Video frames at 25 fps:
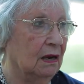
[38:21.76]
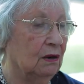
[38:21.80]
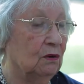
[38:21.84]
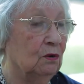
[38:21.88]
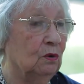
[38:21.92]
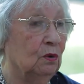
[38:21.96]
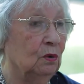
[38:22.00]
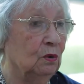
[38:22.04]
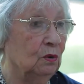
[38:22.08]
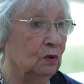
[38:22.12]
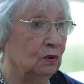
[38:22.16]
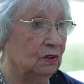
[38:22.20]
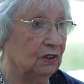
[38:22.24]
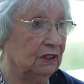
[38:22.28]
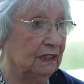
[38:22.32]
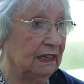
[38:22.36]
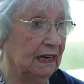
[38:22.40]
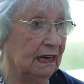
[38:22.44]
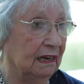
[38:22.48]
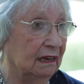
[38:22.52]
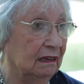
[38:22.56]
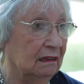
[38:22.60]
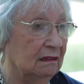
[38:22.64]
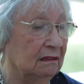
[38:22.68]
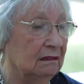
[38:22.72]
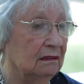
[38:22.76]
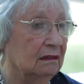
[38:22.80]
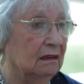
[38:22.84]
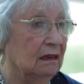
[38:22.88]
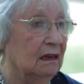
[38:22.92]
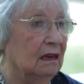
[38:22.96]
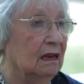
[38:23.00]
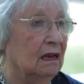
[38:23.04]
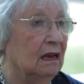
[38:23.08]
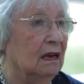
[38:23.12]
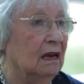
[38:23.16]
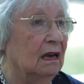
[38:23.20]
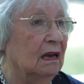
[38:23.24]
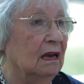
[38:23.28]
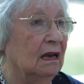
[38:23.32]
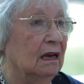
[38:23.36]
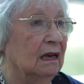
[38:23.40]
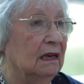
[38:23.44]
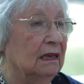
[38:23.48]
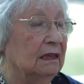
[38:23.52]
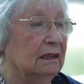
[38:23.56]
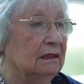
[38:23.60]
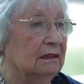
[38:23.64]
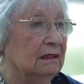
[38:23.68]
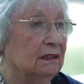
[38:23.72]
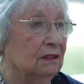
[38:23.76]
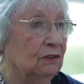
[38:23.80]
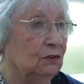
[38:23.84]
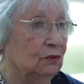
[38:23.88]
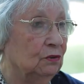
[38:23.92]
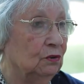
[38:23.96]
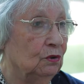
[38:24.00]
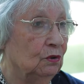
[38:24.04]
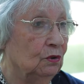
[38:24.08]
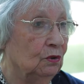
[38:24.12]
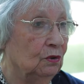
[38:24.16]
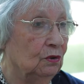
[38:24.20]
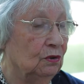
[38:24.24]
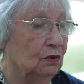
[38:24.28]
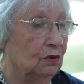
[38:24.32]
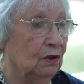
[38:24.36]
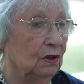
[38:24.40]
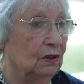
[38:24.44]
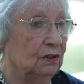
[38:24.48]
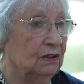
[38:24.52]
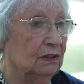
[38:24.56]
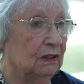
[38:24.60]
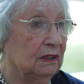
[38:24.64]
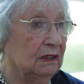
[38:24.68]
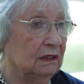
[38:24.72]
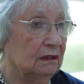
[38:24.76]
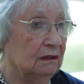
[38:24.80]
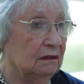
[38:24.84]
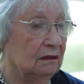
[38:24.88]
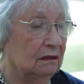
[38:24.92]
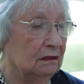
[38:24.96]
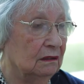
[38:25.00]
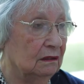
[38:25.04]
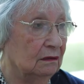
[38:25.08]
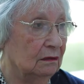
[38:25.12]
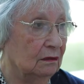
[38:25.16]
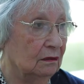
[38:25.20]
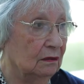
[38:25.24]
courtyard, and the door that